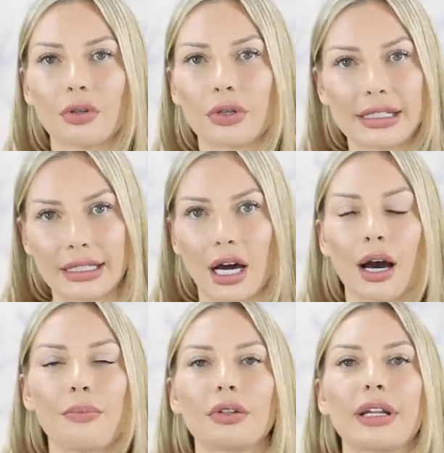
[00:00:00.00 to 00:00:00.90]
or it's a
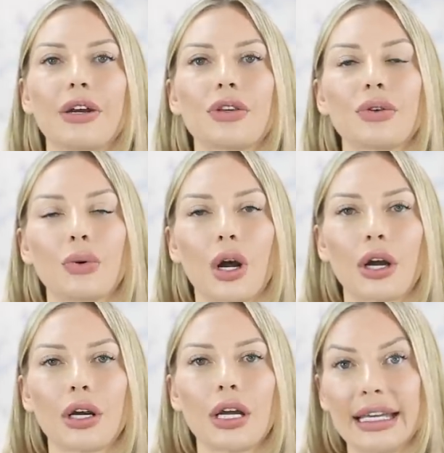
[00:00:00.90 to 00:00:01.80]
couple that you
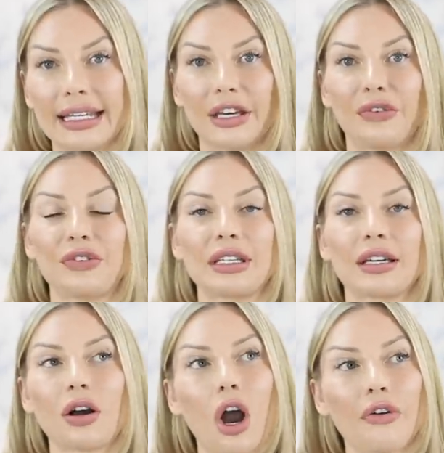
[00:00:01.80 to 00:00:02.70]
are gifting
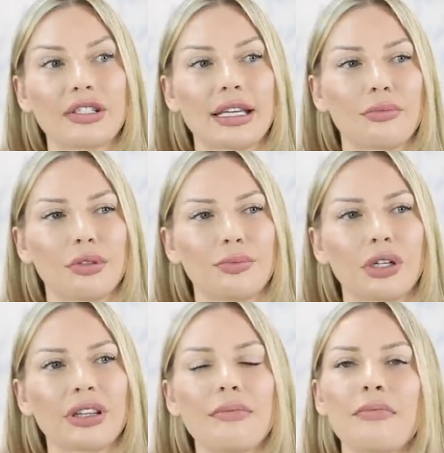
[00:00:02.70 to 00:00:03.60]
a coffee table
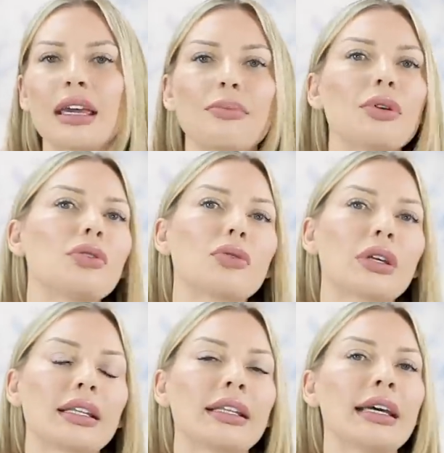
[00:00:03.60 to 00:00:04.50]
book, then maybe you
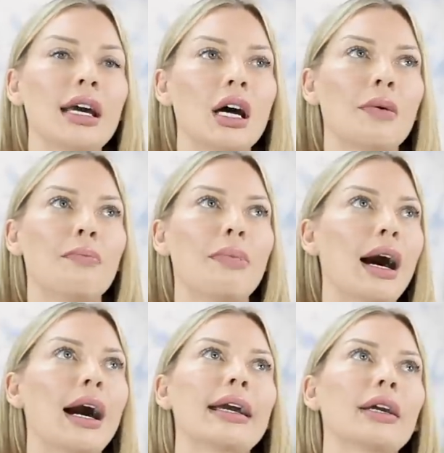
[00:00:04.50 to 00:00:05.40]
can
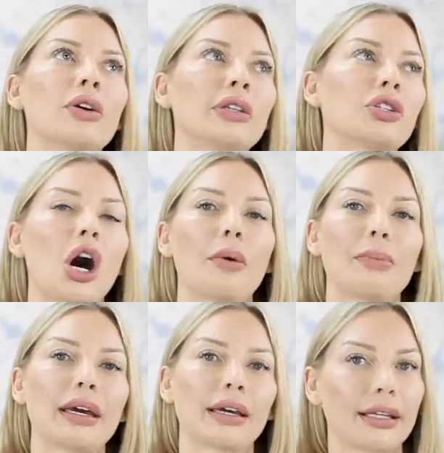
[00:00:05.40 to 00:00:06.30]
buy on a
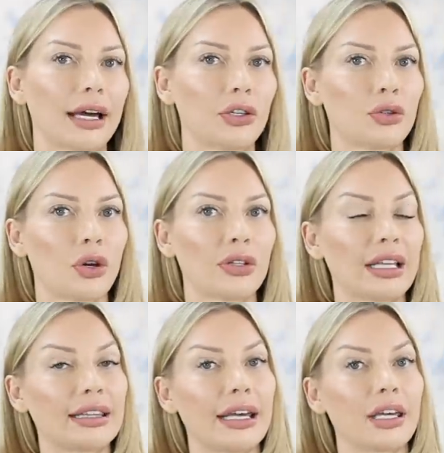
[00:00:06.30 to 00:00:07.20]
topic that you know
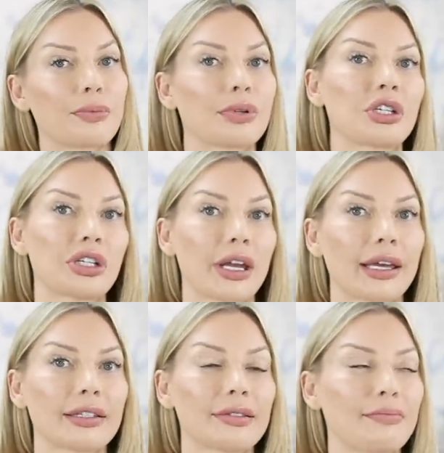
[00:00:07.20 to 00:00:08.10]
that they appreciate.